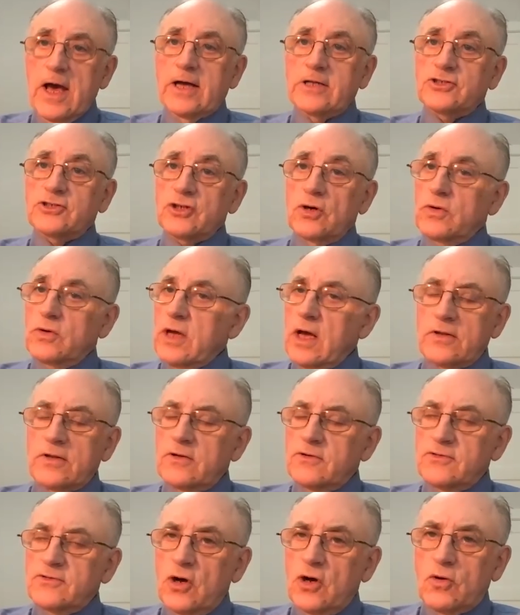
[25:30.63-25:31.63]
And so
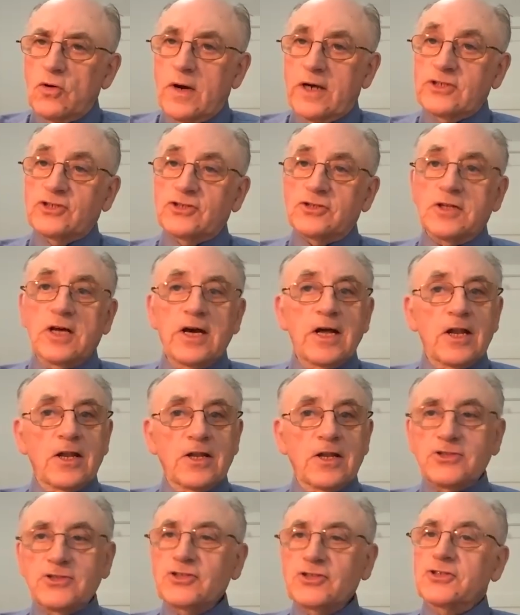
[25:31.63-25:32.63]
there's no question.
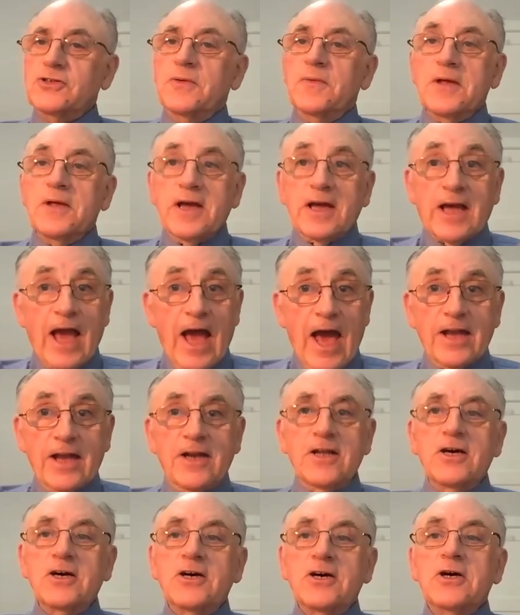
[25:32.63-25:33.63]
Listen,
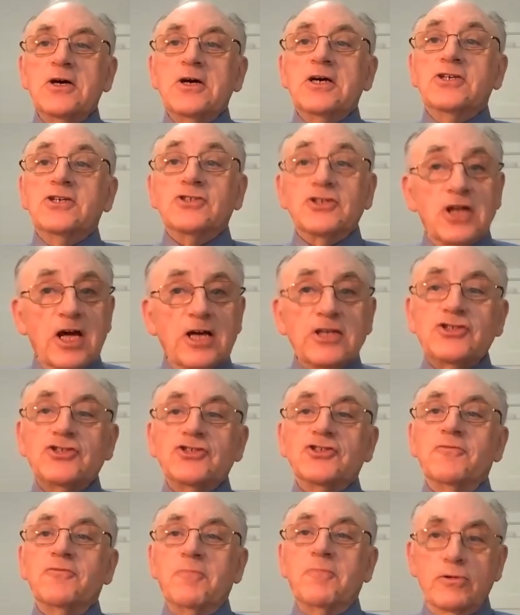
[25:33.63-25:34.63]
Canada is a
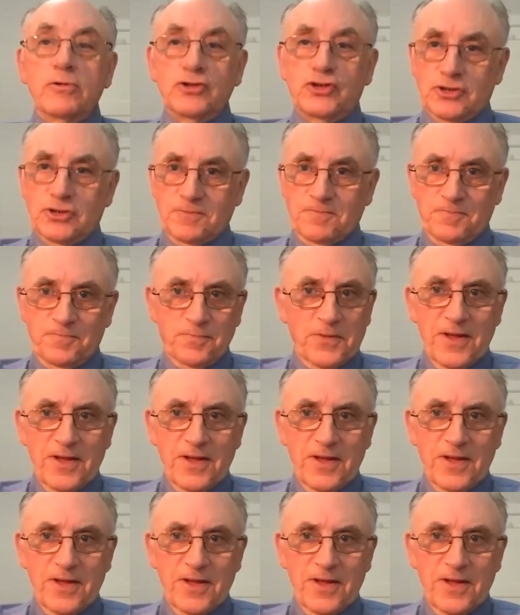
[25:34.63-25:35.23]
nation of motion,